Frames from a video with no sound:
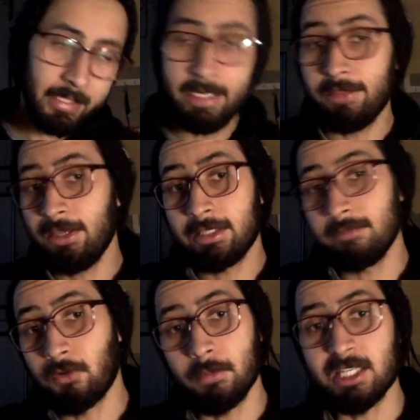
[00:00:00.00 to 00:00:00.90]
and I think
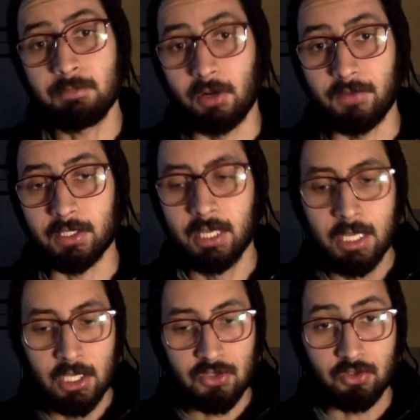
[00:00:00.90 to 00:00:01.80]
for me it's perfect.
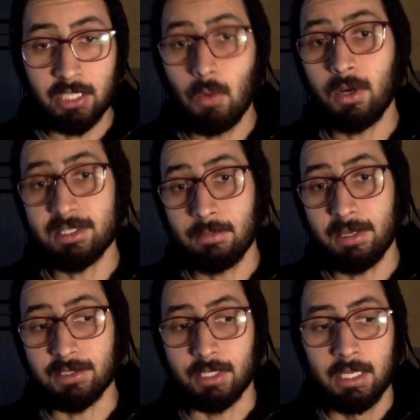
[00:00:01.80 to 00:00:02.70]
So that one is
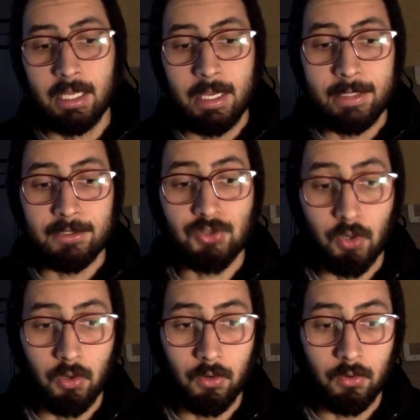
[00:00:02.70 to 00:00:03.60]
amazing.
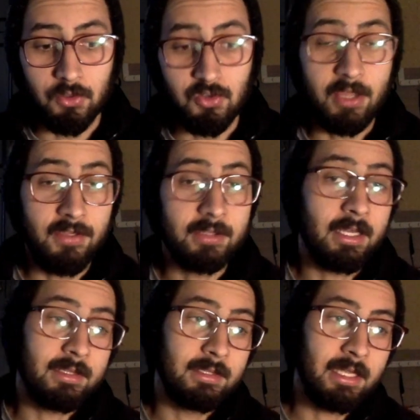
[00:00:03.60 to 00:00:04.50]
So I think
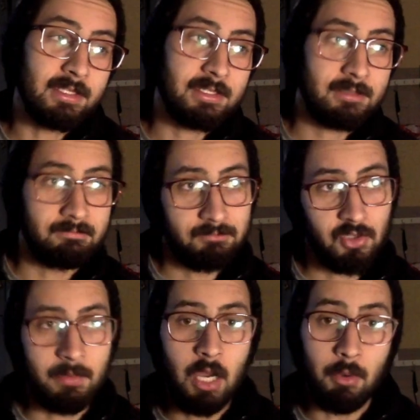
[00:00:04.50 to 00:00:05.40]
that that's
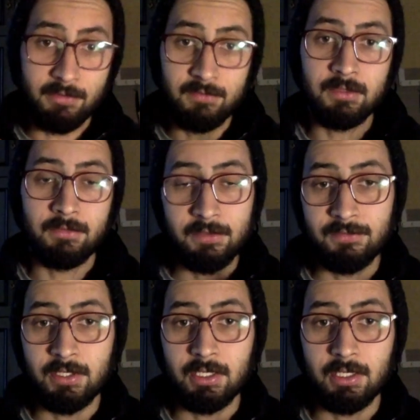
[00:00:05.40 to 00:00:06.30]
somehow a
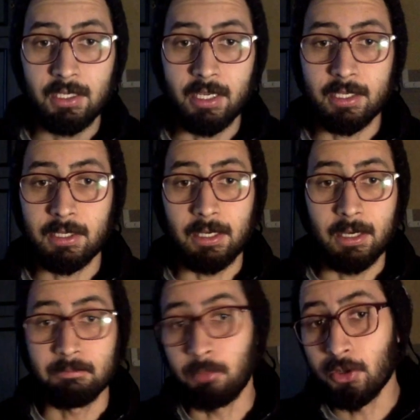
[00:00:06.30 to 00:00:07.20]
50-50 like
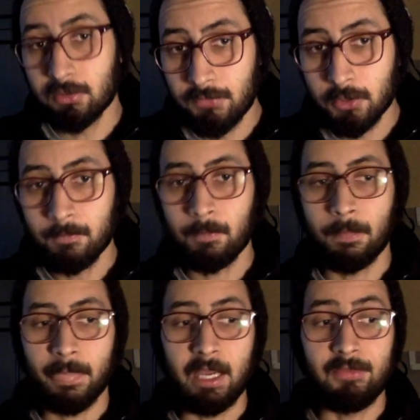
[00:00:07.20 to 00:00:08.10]
point of view.
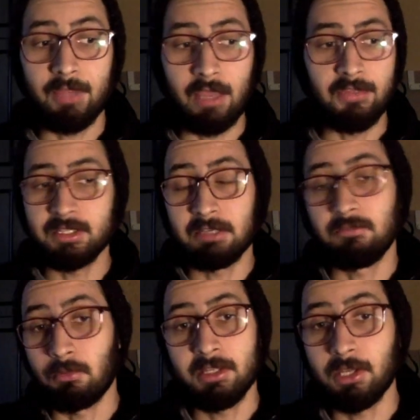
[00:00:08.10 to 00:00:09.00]
I think that
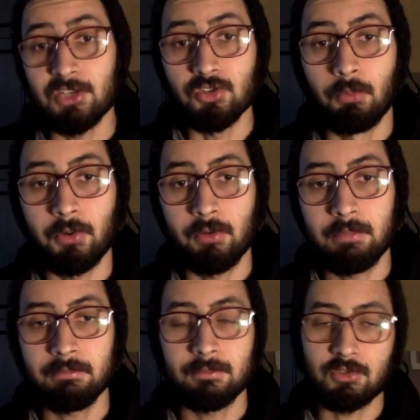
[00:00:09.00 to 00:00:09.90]
for me there is no problem,
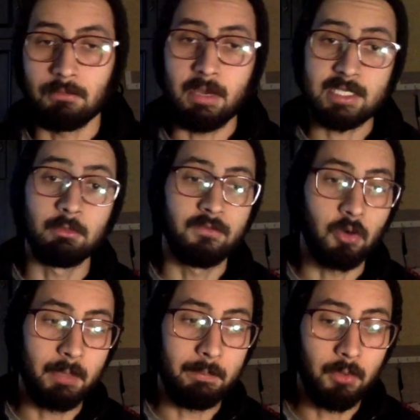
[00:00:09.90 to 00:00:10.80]
so maximum 4
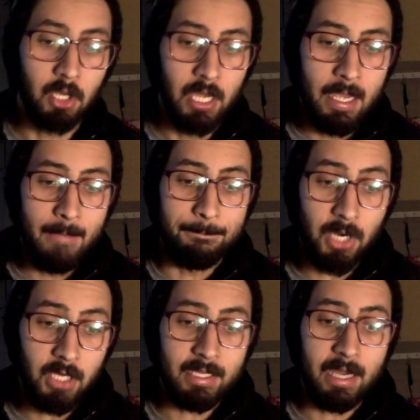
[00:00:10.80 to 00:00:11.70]
people.
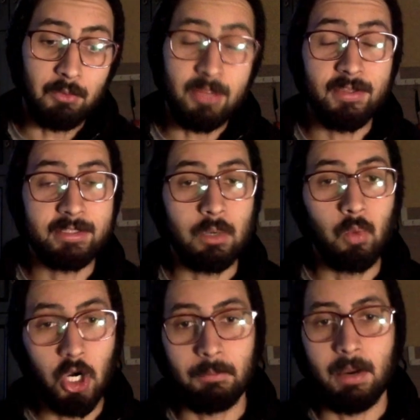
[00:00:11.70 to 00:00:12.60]
But I really think that
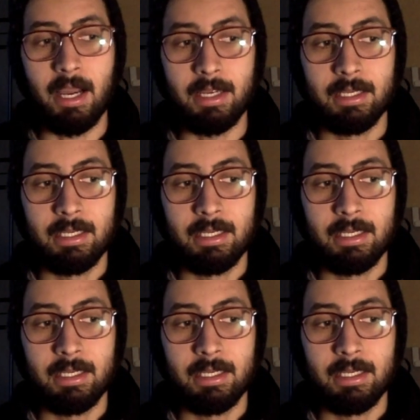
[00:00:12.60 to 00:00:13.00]
Whereby